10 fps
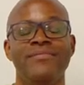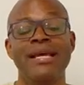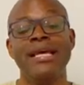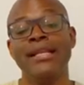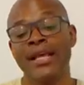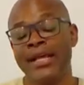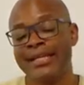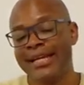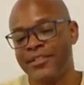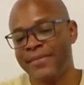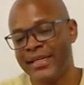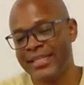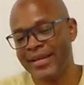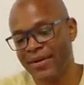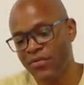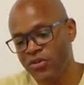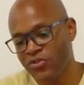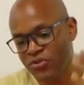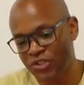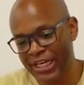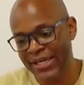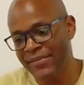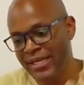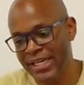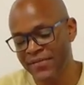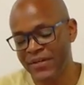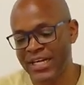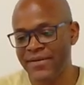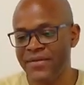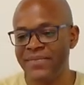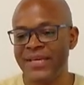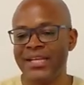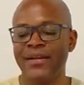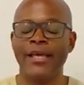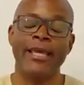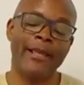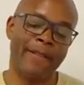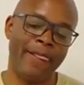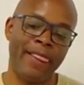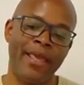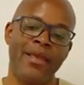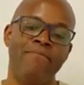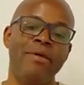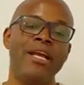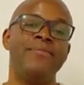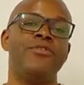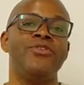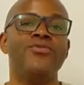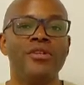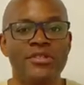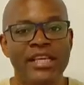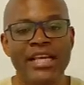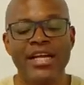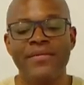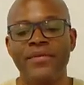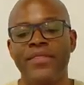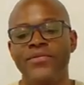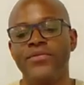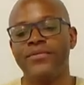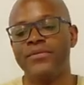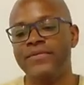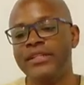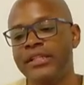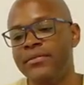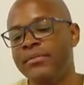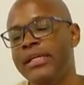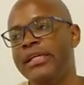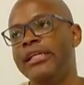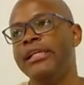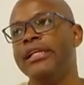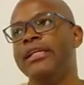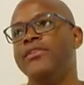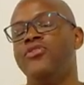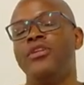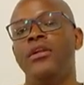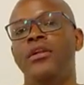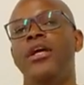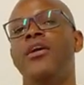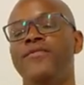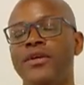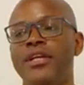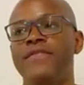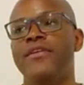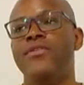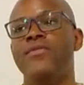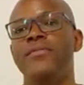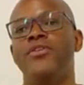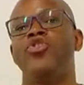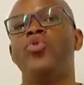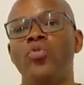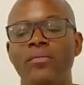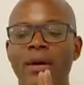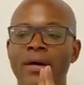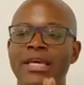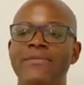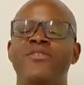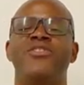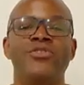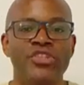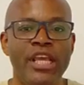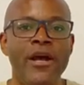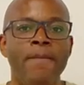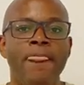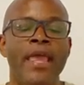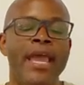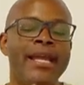Man, that's my time. I want you to chime in, leave a comment, man. Hey, big up to you once again coming through from Flint, man. Show love, whatever you want me to talk about, hit Misterjaay up.